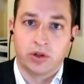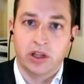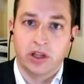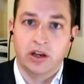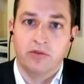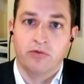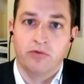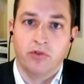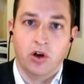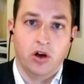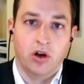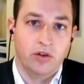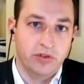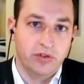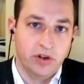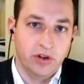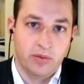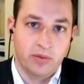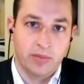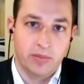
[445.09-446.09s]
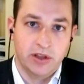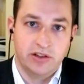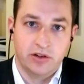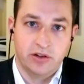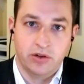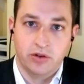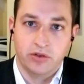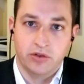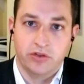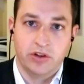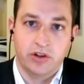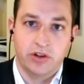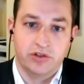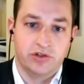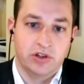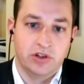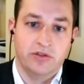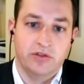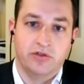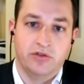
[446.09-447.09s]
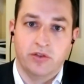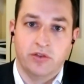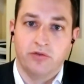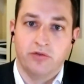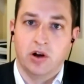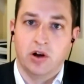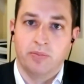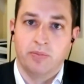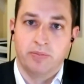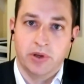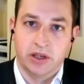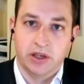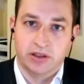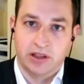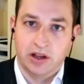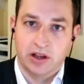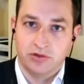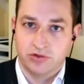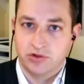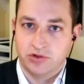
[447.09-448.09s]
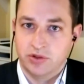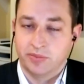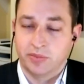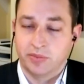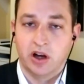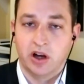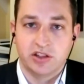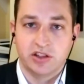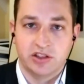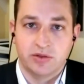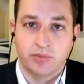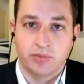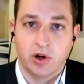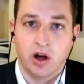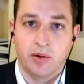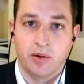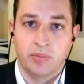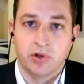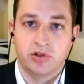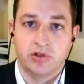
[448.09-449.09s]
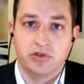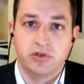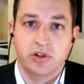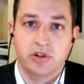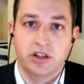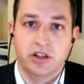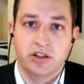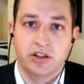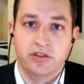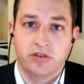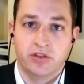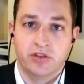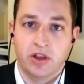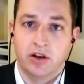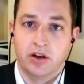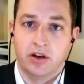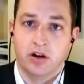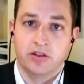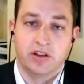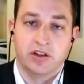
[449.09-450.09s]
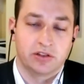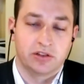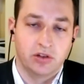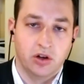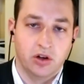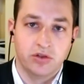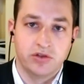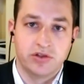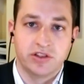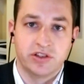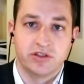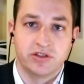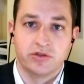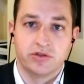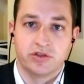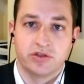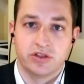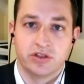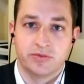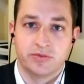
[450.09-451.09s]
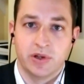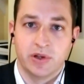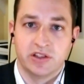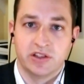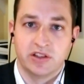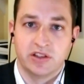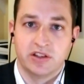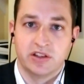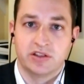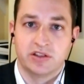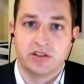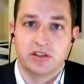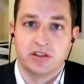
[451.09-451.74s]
get involved in our materials initiative, some of our big downstream customer opportunities in our technology solutions business.